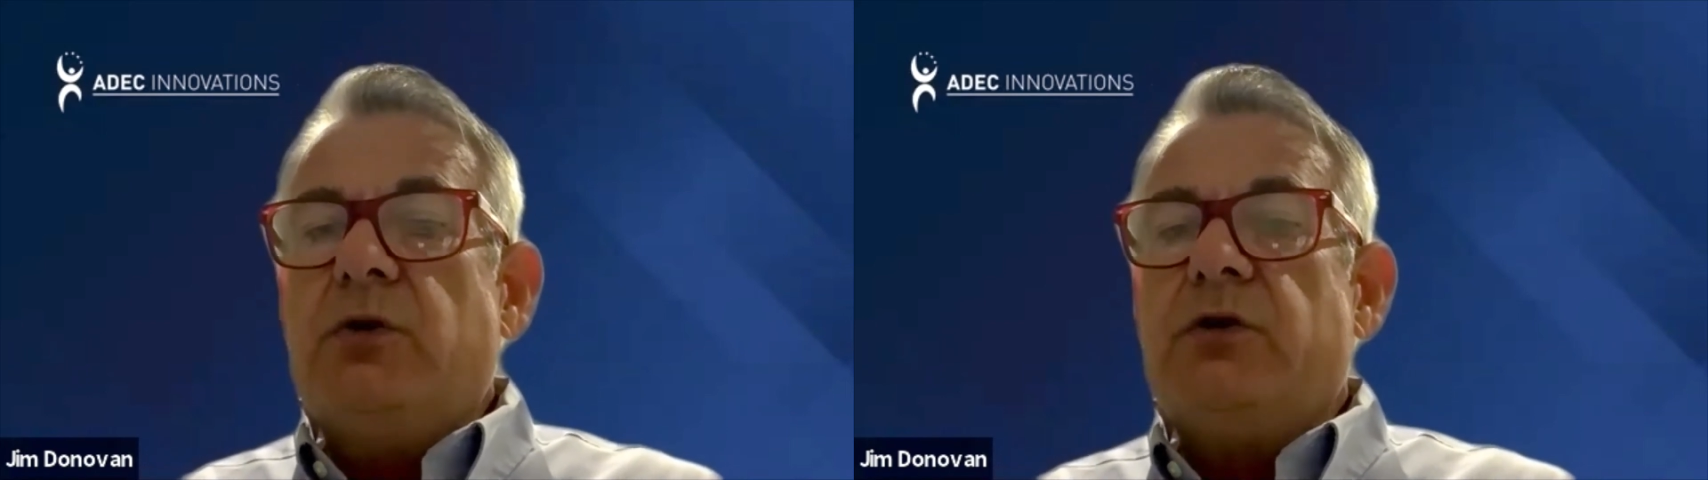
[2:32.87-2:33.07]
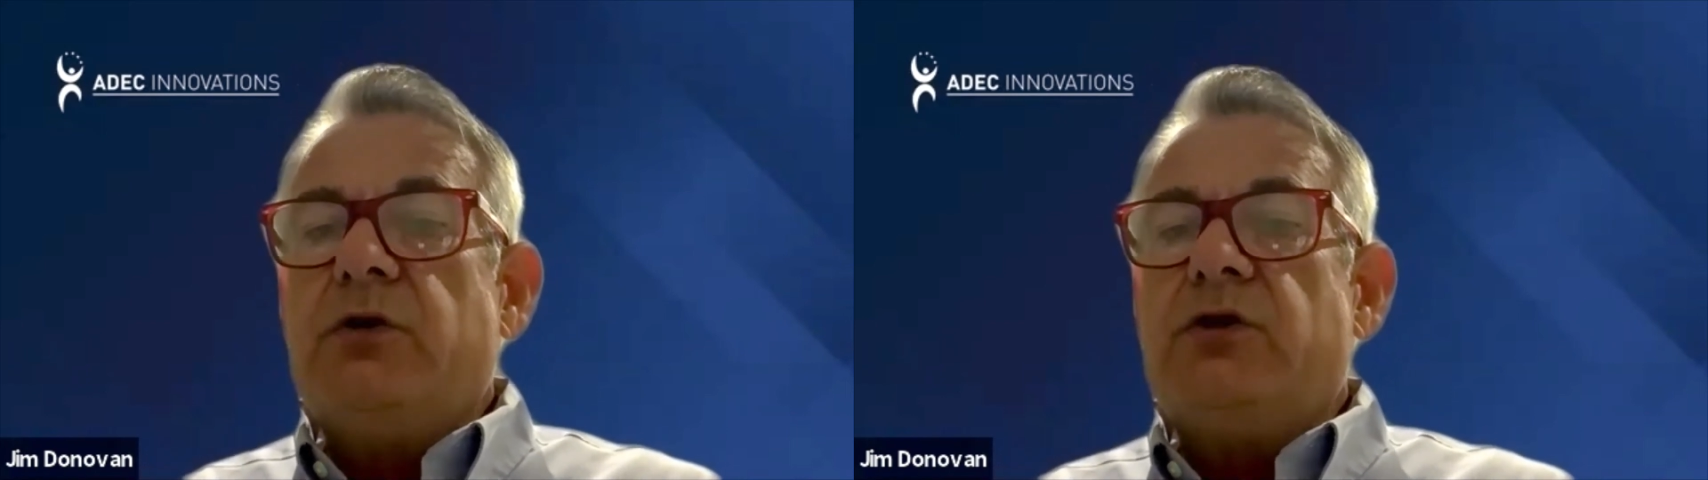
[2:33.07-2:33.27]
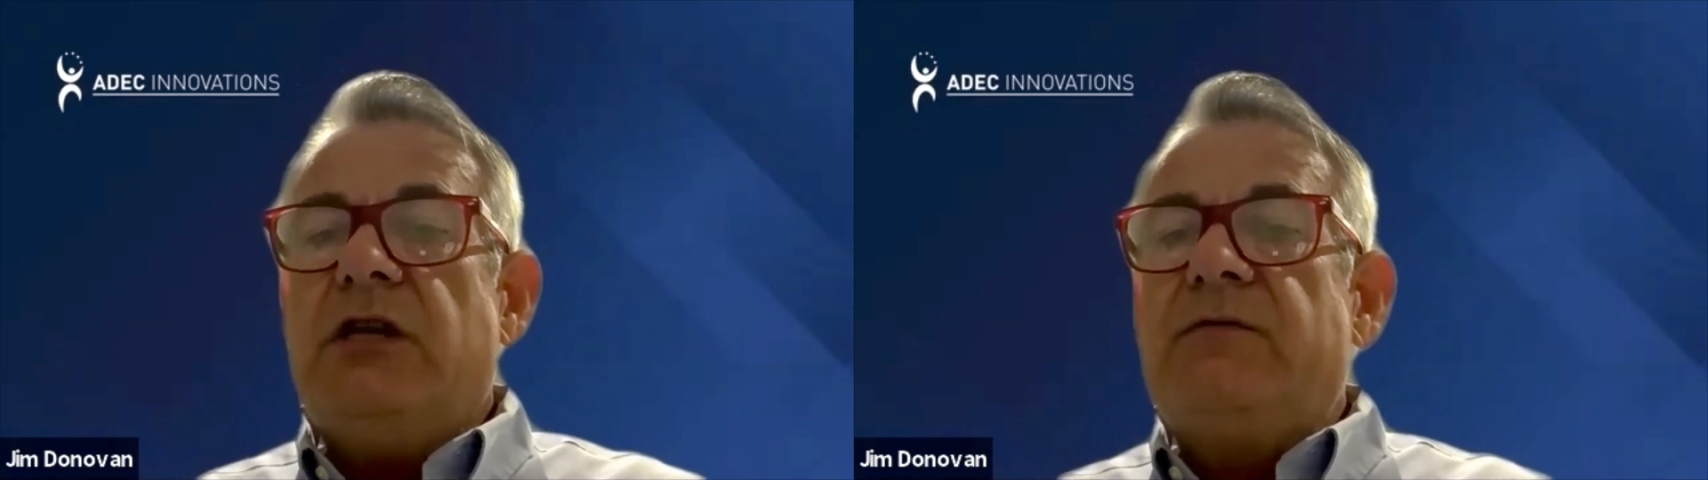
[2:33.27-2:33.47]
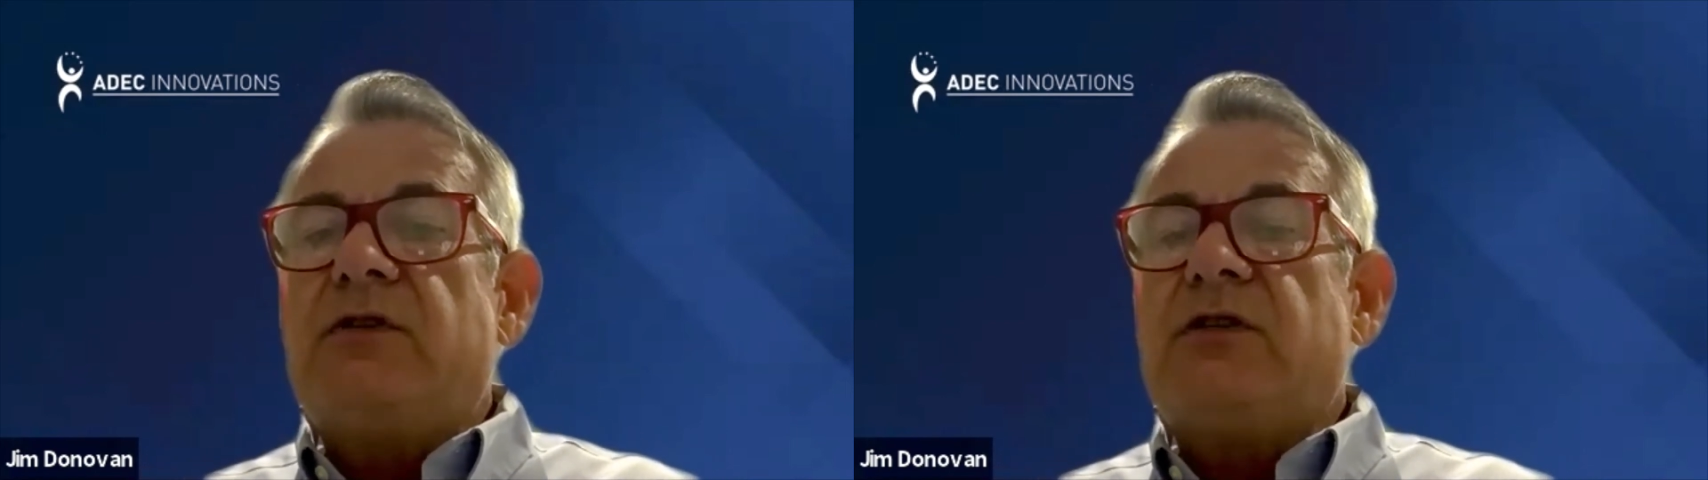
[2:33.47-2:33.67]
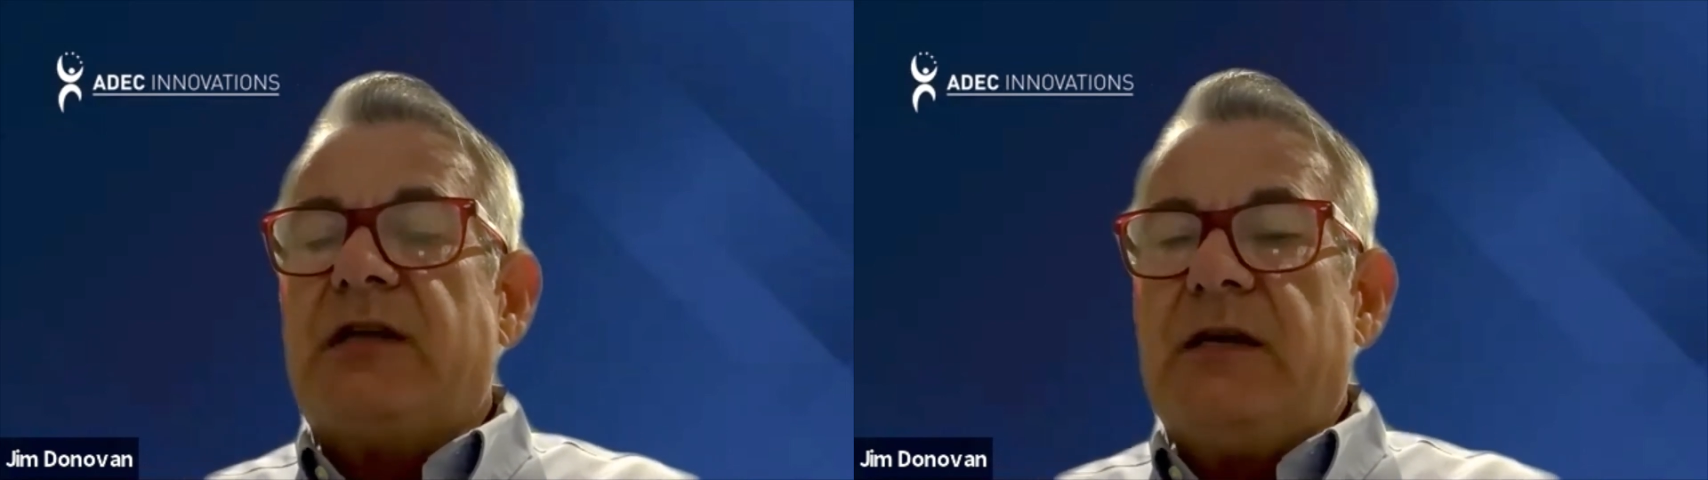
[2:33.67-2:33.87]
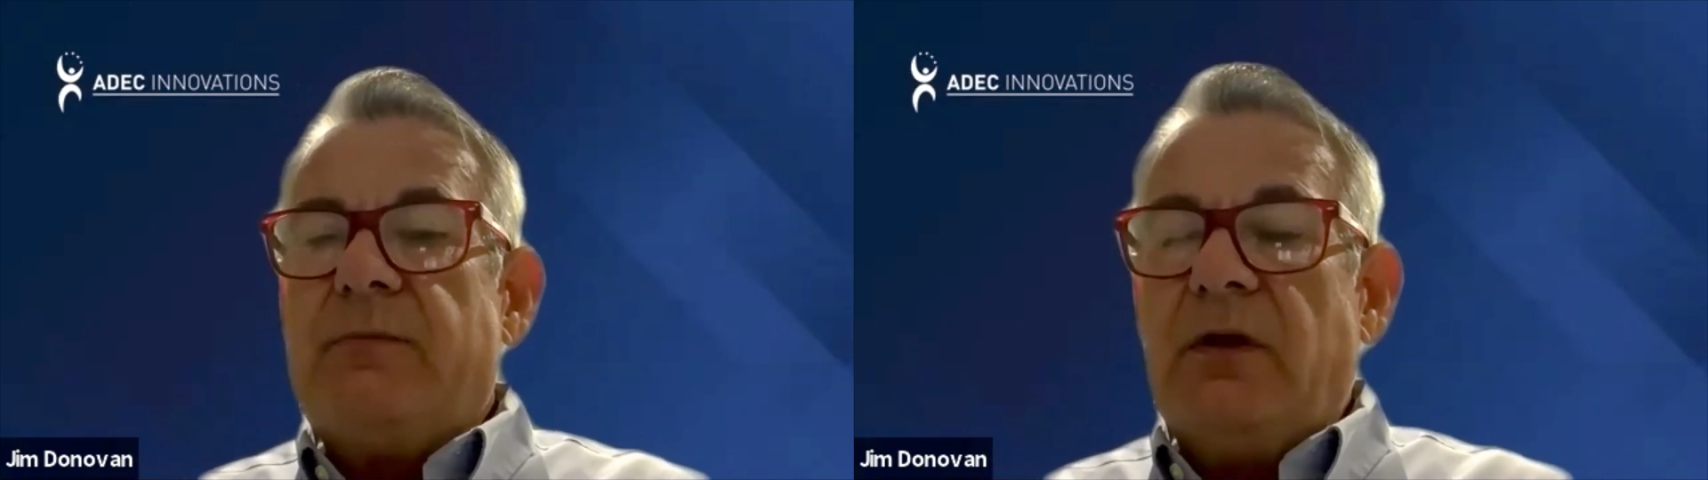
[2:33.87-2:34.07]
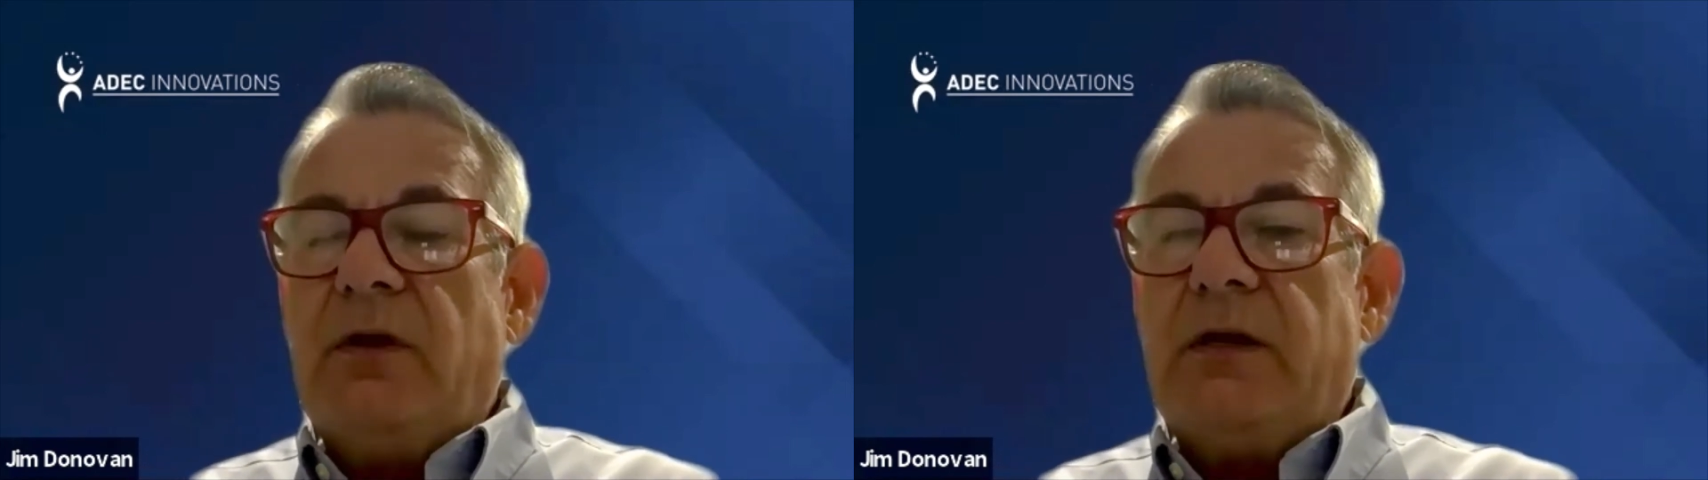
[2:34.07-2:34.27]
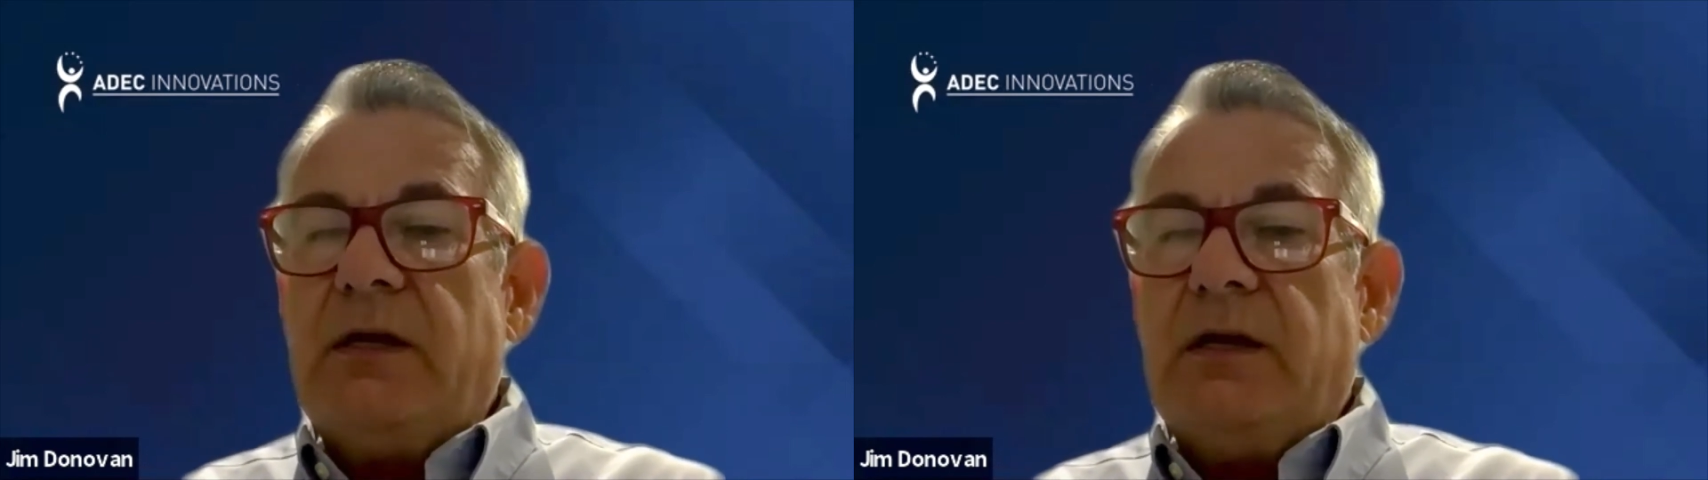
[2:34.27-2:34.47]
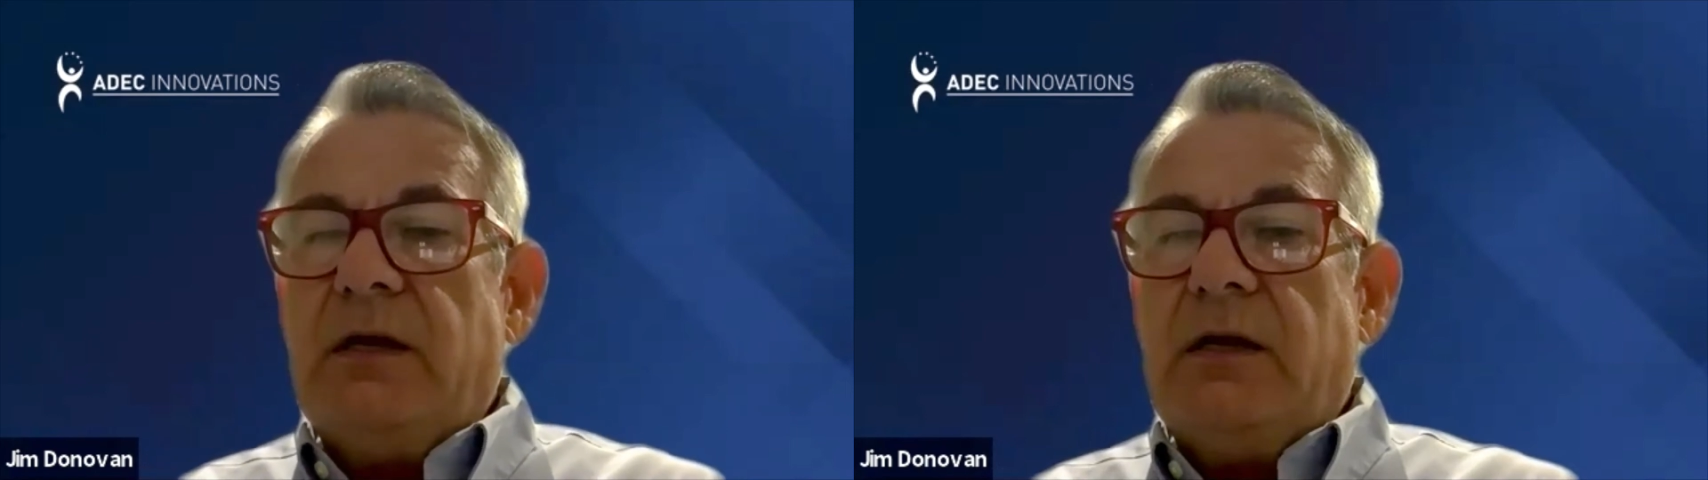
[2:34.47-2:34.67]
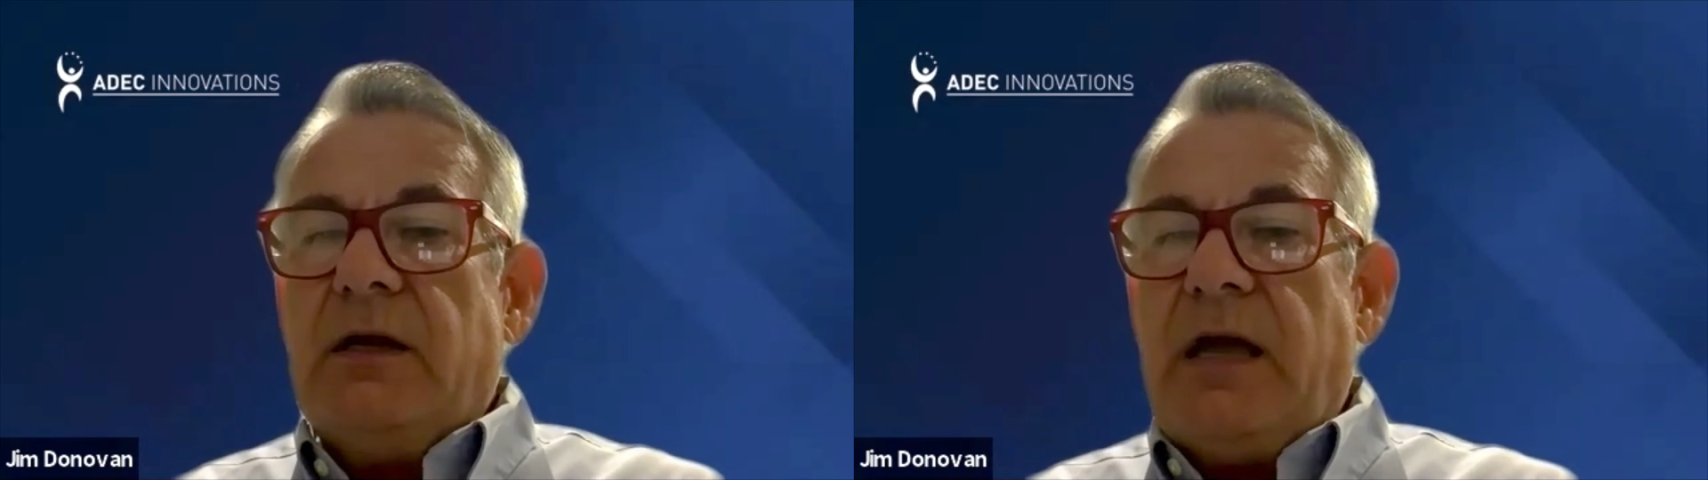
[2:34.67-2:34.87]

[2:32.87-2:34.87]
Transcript: to achieve sustainability